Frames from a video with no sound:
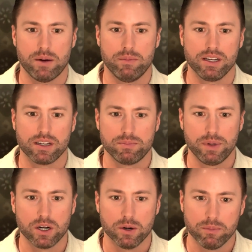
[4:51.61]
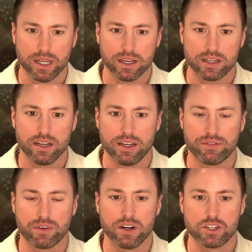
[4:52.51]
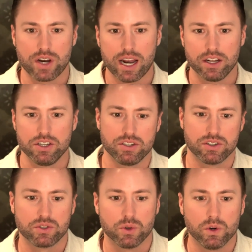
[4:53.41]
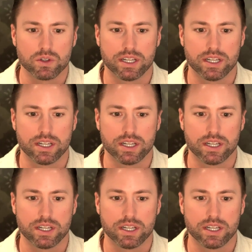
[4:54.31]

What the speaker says: I'm going to experiment different strategies or tools.